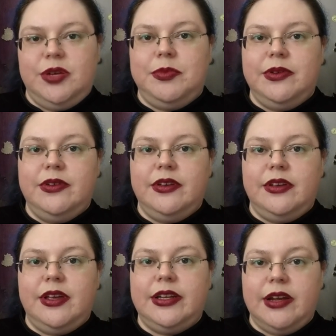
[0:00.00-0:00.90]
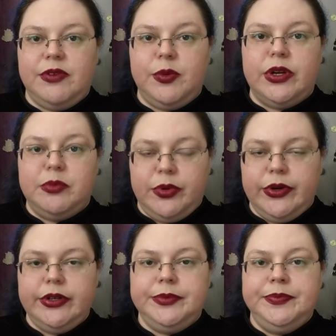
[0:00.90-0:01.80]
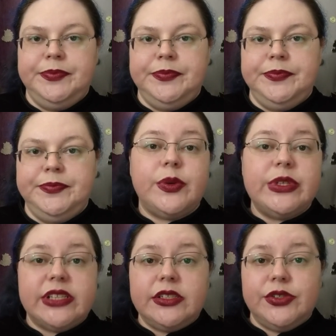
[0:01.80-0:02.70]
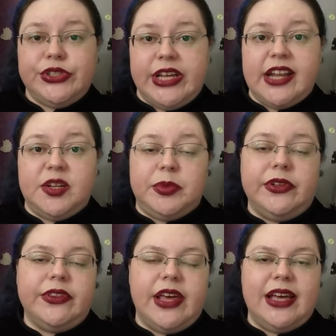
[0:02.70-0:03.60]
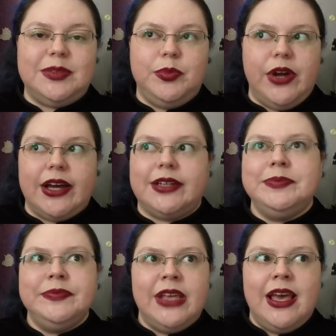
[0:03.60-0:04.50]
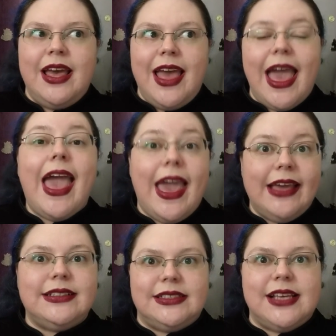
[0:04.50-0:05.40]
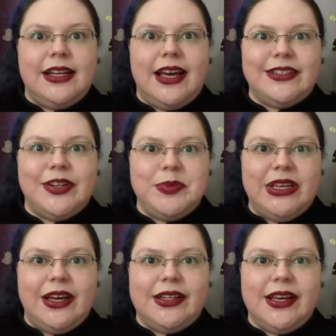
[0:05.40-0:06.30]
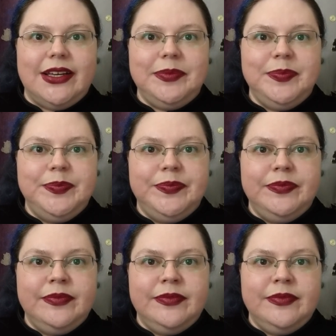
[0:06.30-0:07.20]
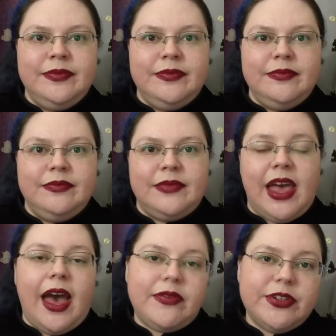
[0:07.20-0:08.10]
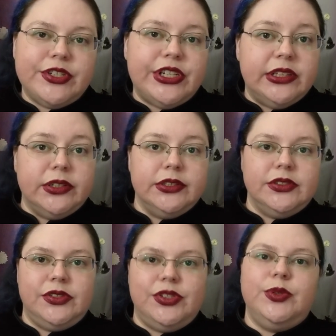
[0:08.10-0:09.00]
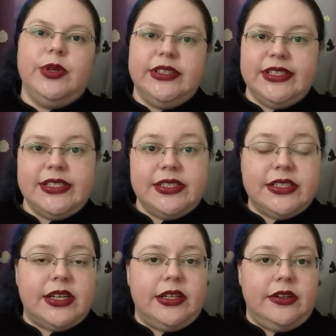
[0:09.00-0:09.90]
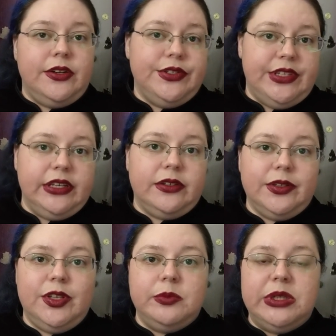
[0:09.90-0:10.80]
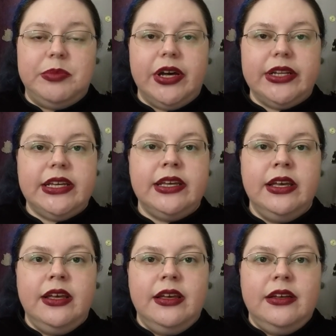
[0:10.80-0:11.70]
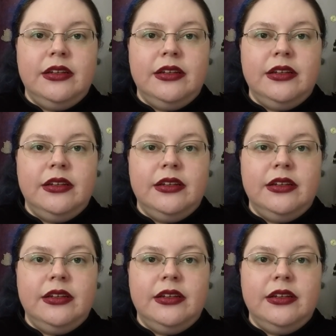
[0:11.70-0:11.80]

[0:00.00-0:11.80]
the ship and everyone aboard. So it's understandable that Breck hates Anandar Mianai. After she learns to exist in her single human body,